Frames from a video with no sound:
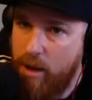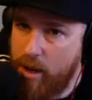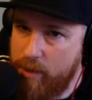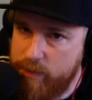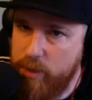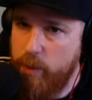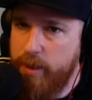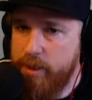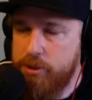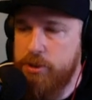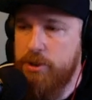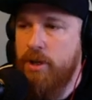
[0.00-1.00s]
of the
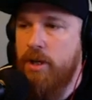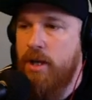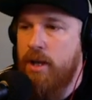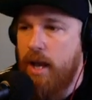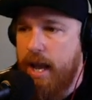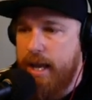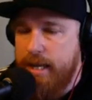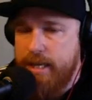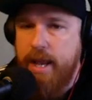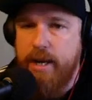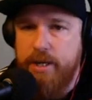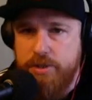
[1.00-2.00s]
witch and
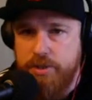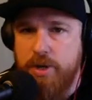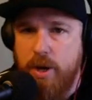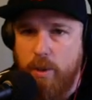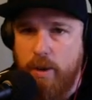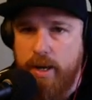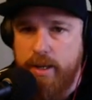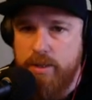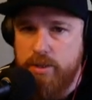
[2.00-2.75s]
gain a Snow White